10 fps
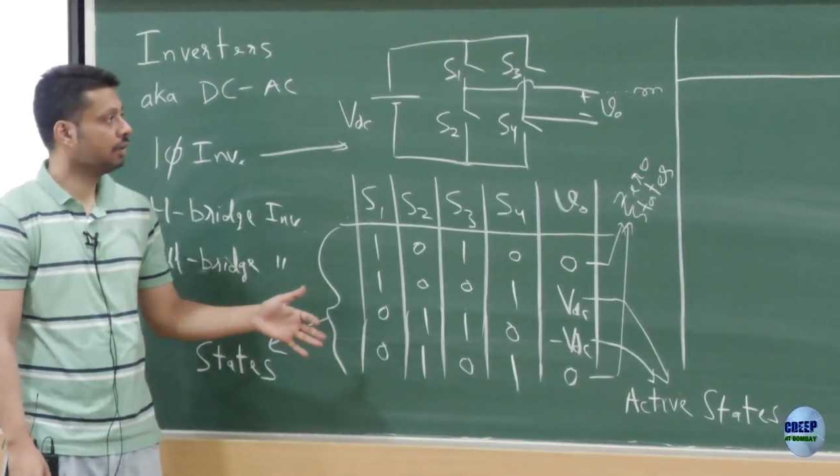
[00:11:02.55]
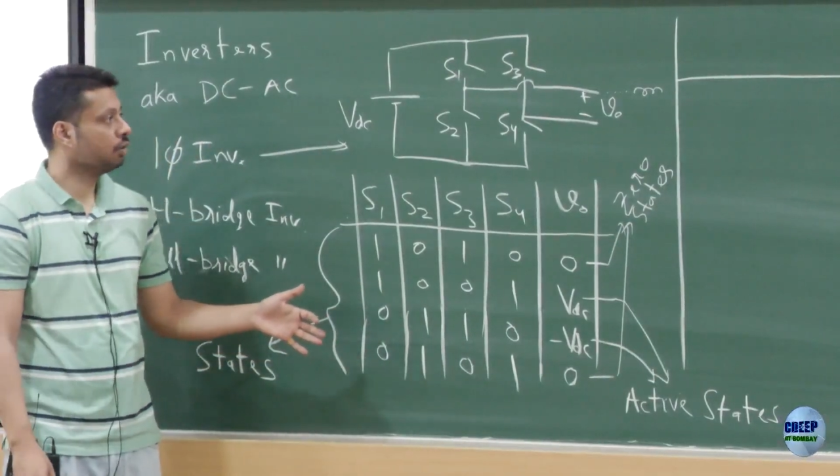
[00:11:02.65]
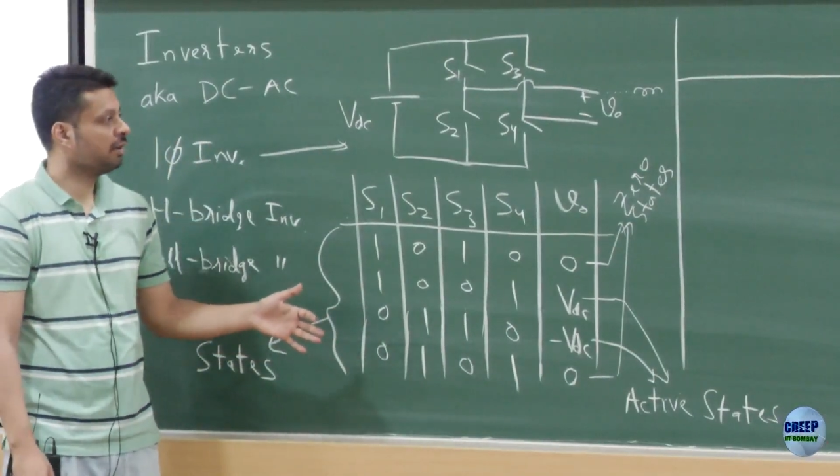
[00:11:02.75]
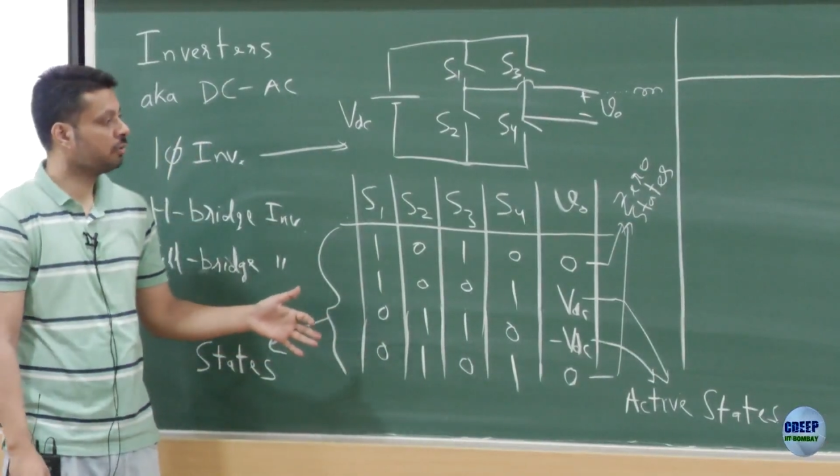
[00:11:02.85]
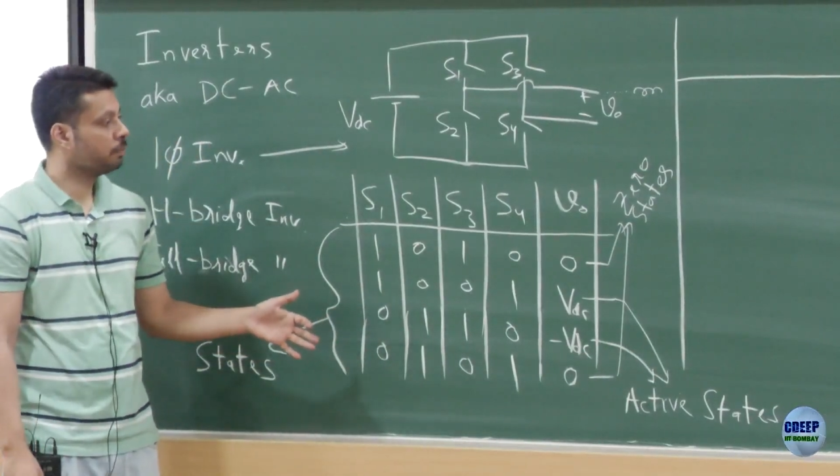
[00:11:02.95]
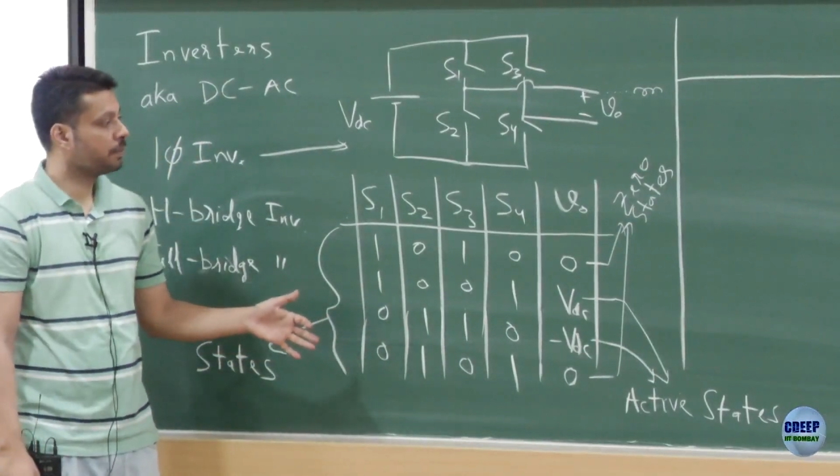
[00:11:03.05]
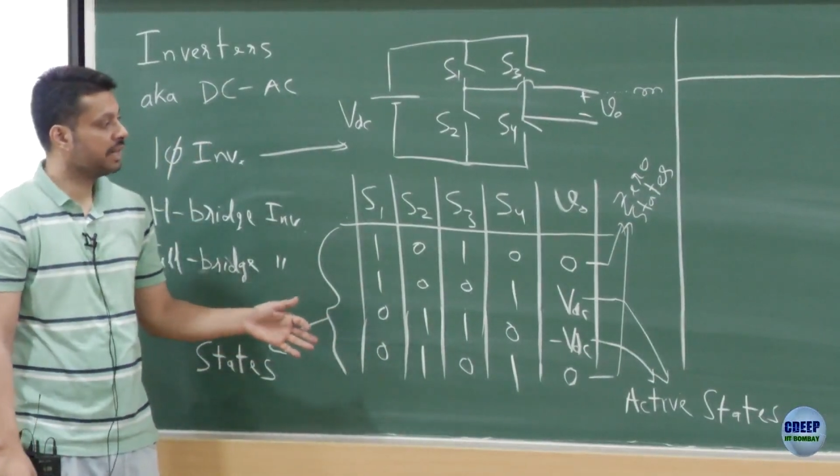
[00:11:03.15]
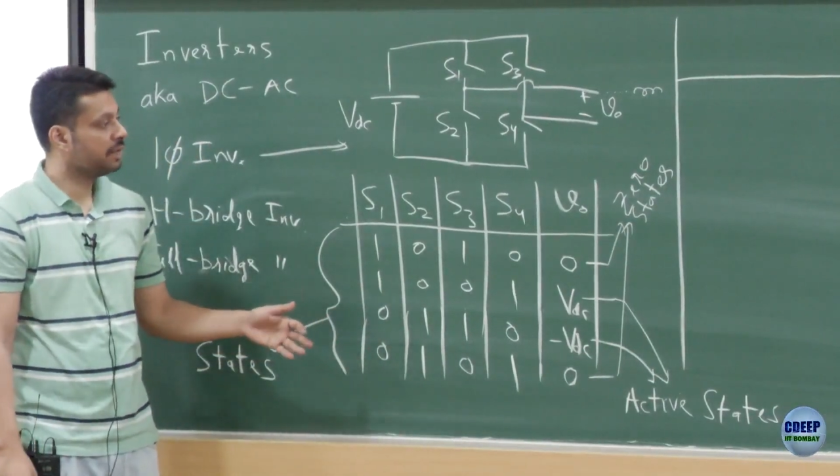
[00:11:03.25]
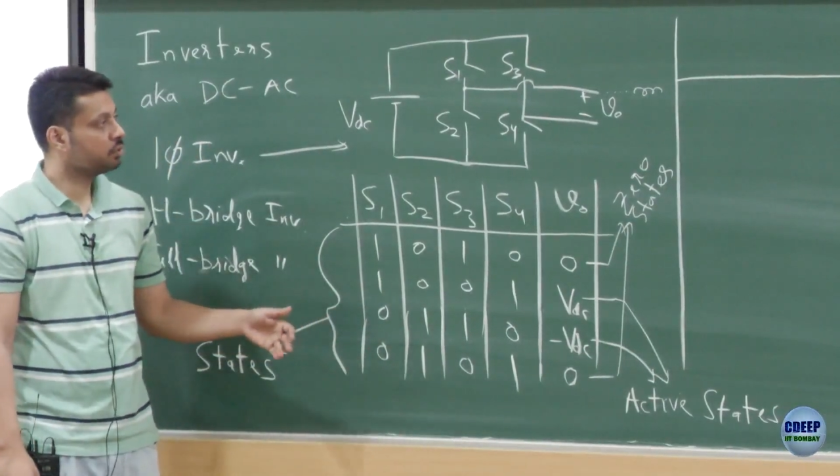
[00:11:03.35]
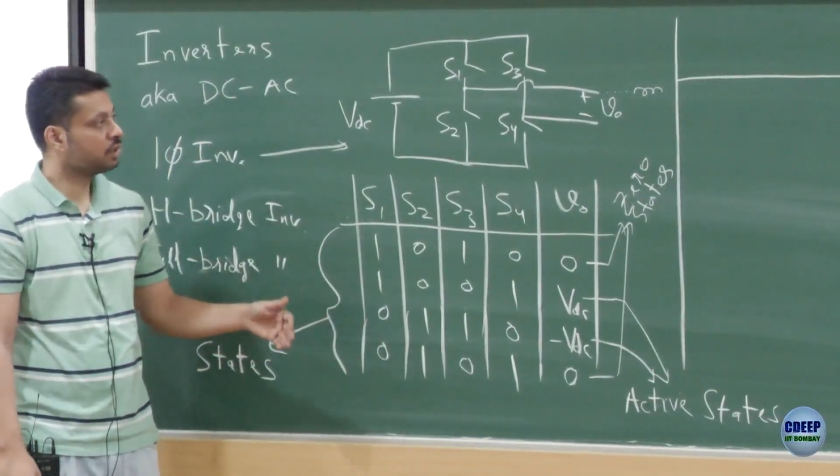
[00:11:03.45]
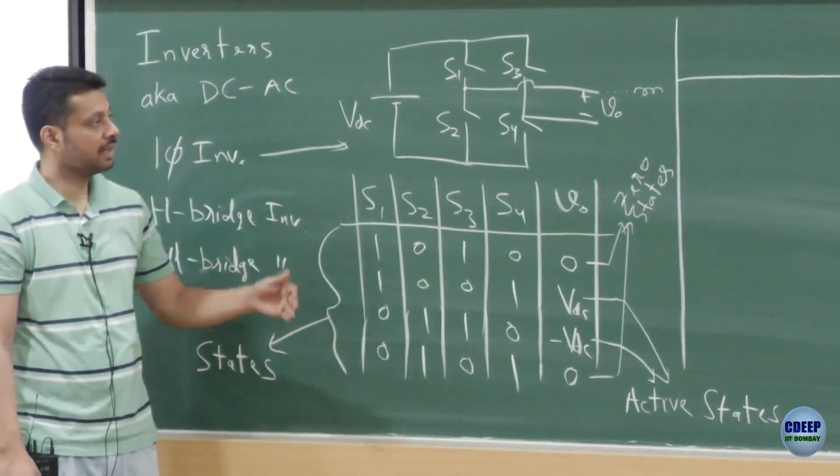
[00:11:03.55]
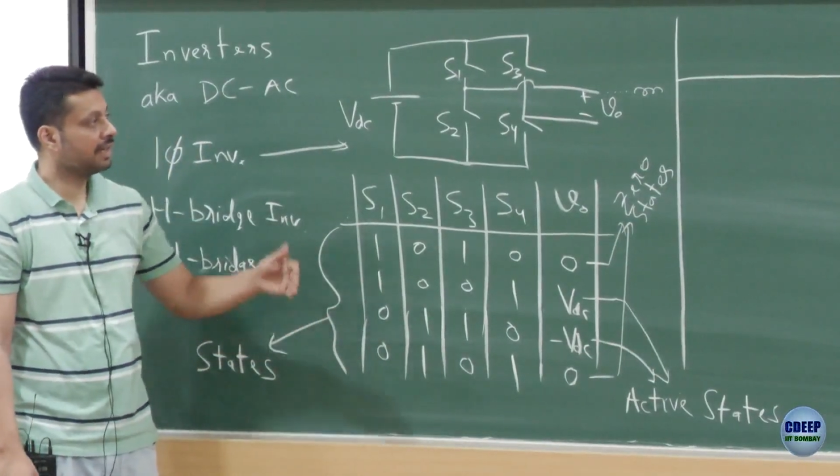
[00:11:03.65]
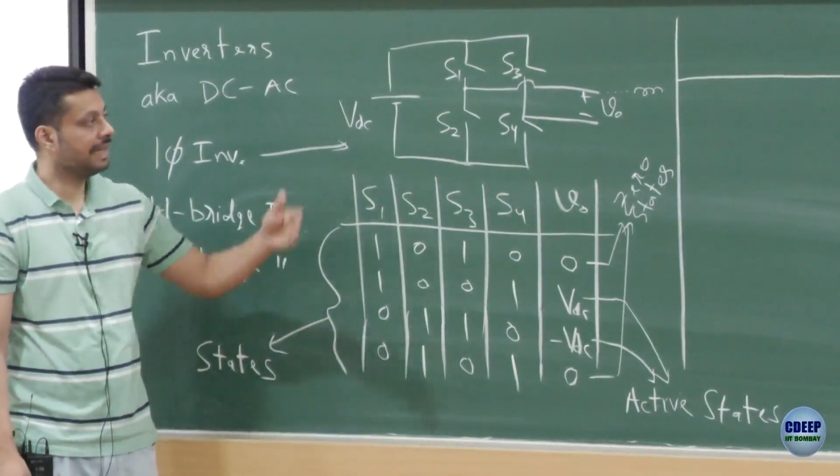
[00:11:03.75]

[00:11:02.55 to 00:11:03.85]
you have to produce an